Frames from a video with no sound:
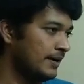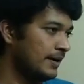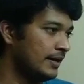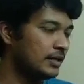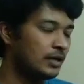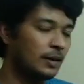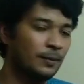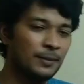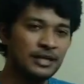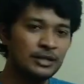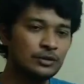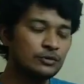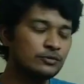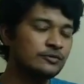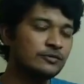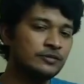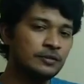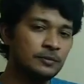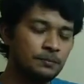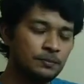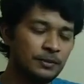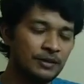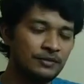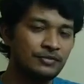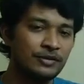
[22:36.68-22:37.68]
And coming to
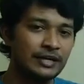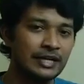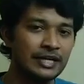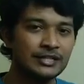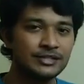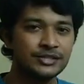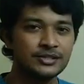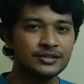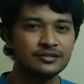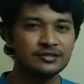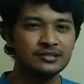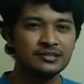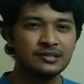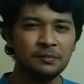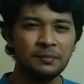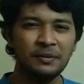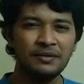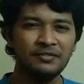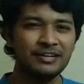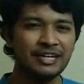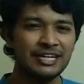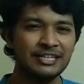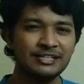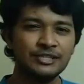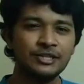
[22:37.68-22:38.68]
simplification,
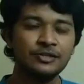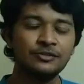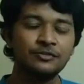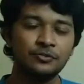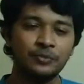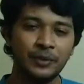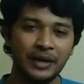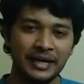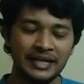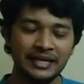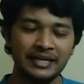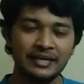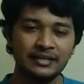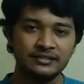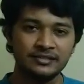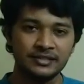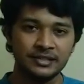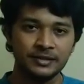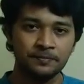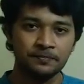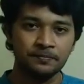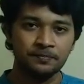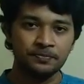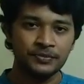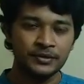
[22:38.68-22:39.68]
simplification is very
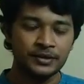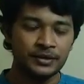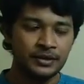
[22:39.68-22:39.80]
easy.